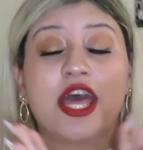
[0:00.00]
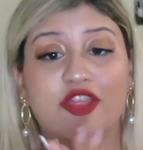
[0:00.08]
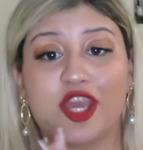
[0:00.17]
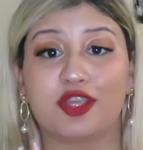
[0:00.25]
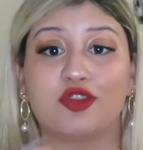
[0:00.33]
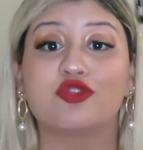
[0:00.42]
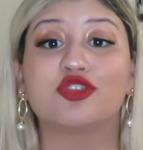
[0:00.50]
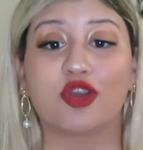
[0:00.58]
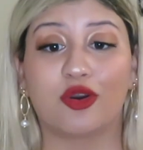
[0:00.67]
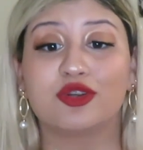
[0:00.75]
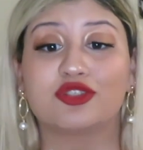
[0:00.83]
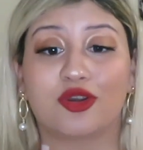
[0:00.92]
Thank you
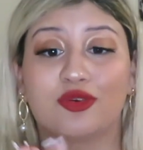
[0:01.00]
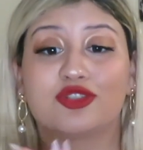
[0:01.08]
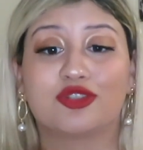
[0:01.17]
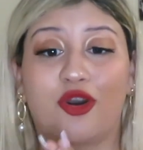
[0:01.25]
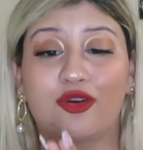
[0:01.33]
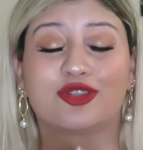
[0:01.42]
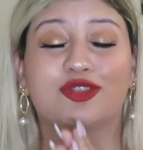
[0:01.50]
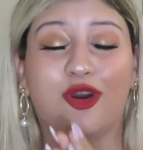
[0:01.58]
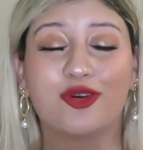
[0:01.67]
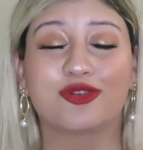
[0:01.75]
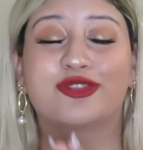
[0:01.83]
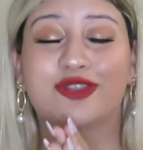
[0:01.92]
so
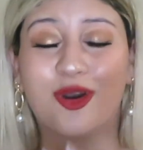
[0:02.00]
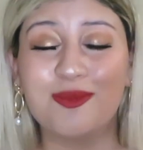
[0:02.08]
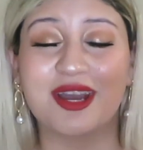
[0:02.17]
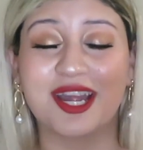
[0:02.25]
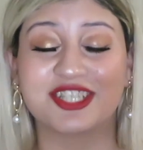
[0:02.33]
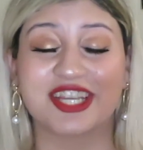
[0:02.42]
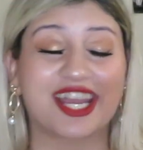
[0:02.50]
much.